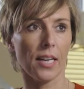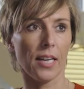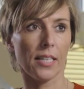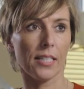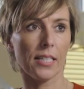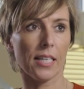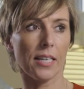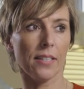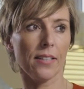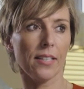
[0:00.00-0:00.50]

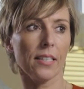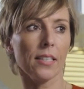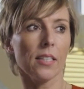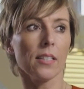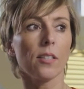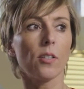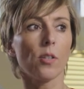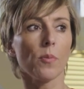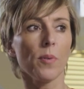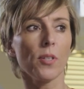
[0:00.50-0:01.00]
and I think
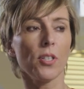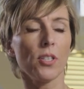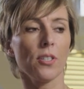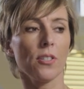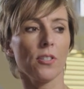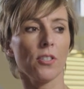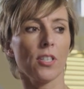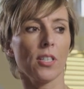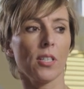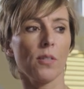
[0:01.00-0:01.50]
that the
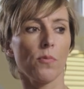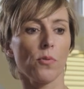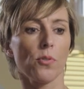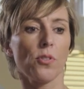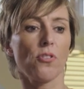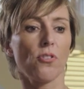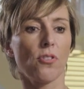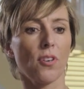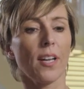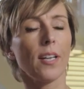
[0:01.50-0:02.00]
Commission just
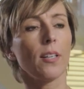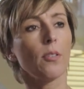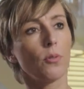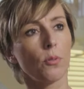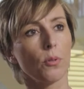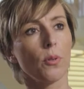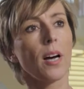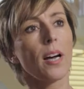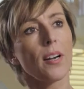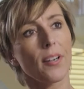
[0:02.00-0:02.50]
was trying
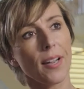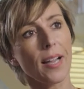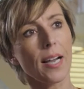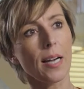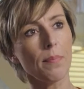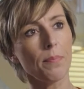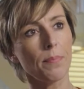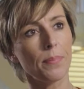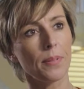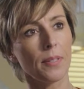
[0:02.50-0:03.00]
to hurry
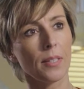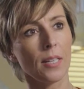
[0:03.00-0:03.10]
up